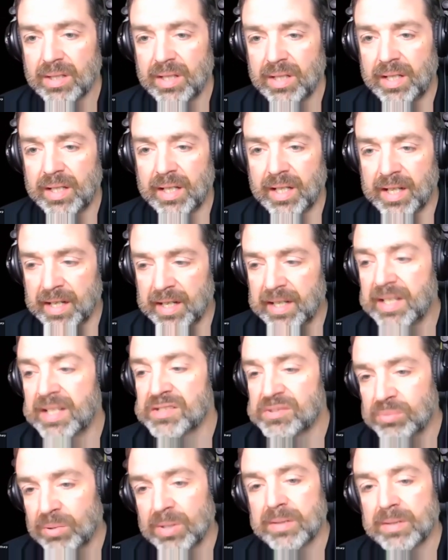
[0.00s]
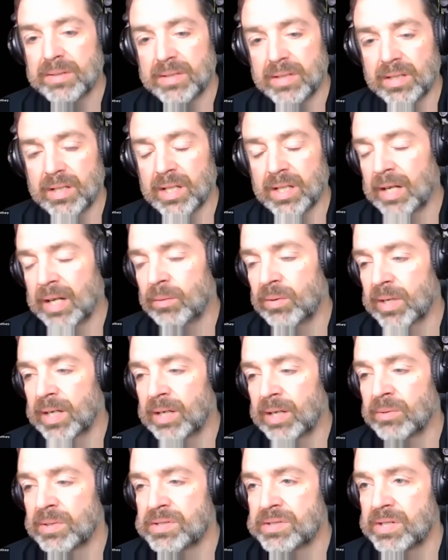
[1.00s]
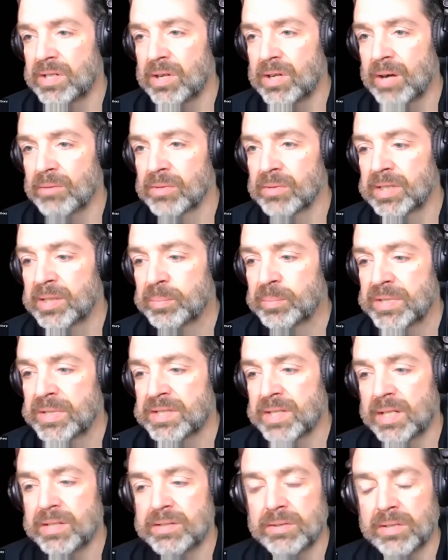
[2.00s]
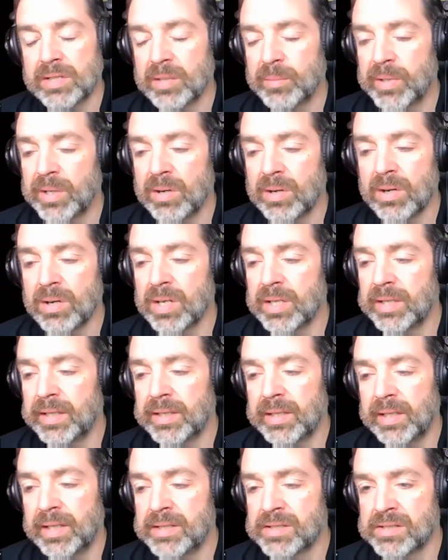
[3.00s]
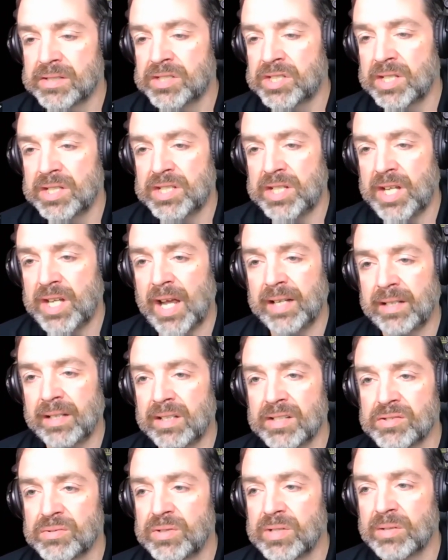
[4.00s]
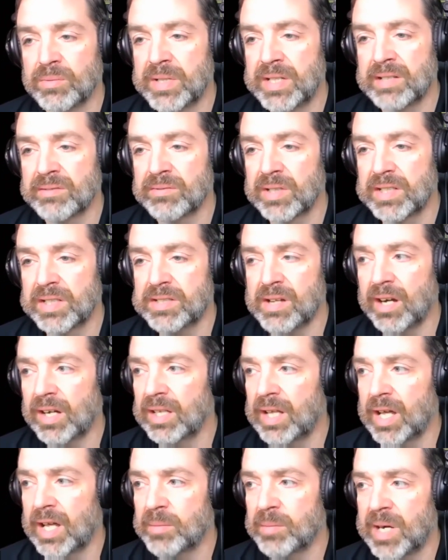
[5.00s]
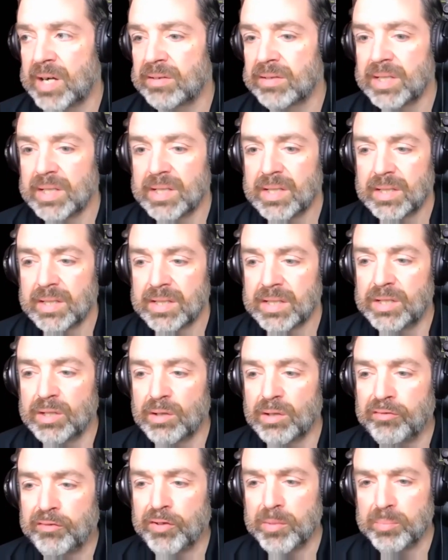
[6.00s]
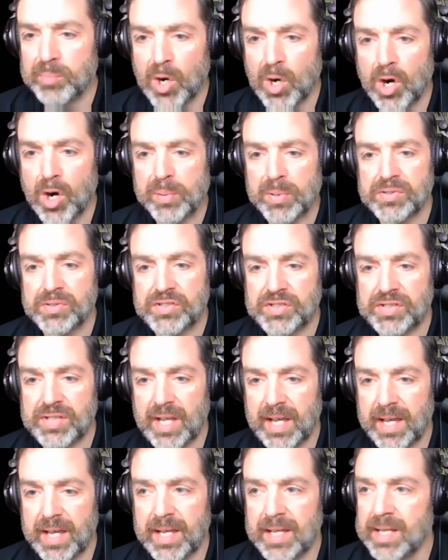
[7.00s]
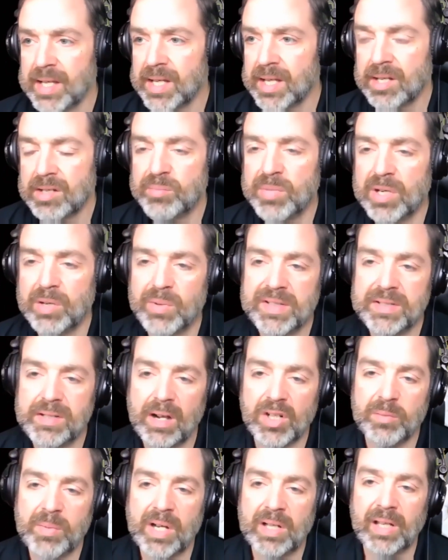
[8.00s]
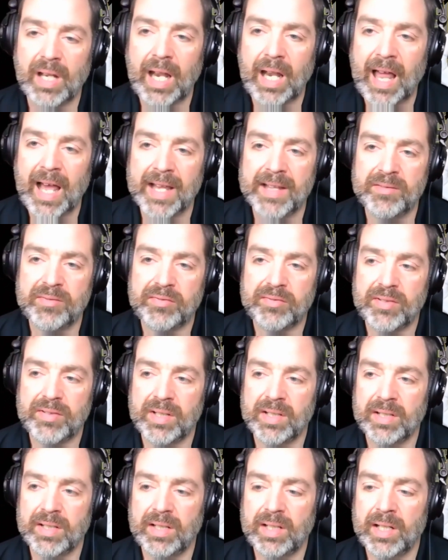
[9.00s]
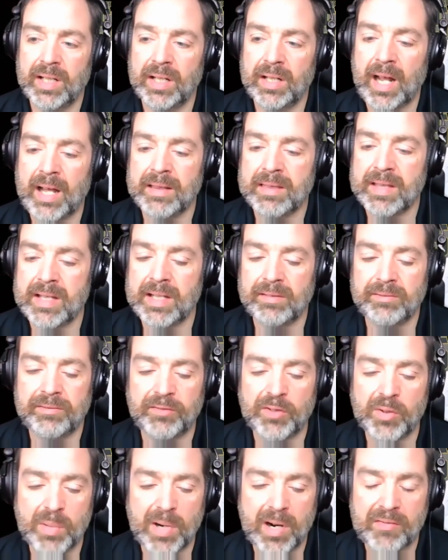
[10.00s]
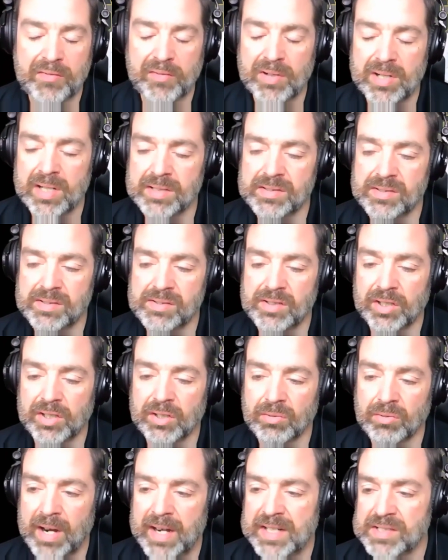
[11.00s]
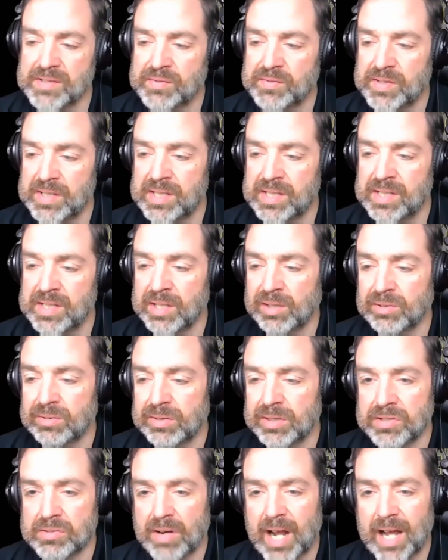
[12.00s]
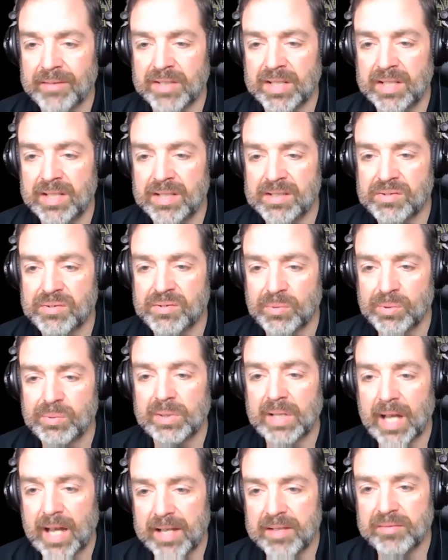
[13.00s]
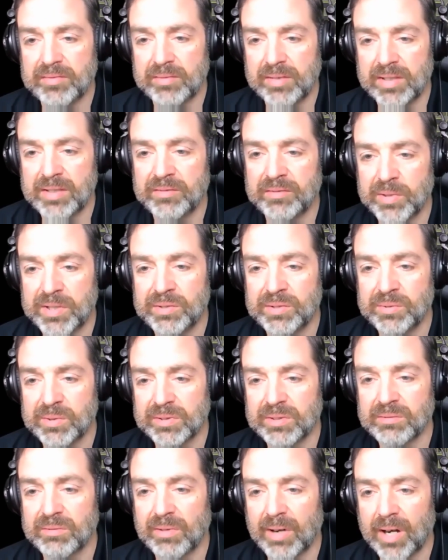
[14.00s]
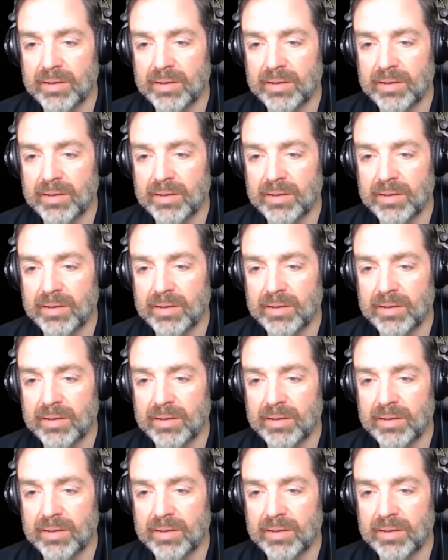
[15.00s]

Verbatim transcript: And it is worth it. And I, and I want you to know, I really appreciate you coming on and, and just chit chatting. Cause you know, we didn't really talk a lot about, you know, football per se, but we talked about life. And, and I think football for us is the greatest vehicle to drive kids through life if we do it Absolutely. the